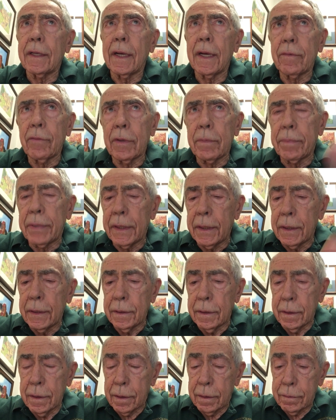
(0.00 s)
And I
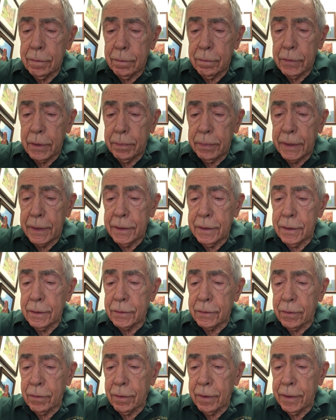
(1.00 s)
repeated the
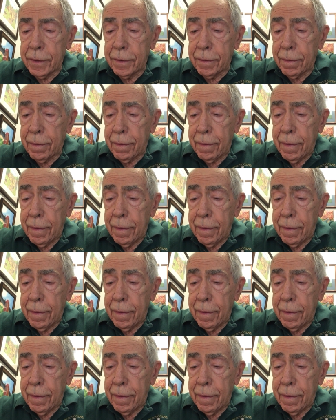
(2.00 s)
story.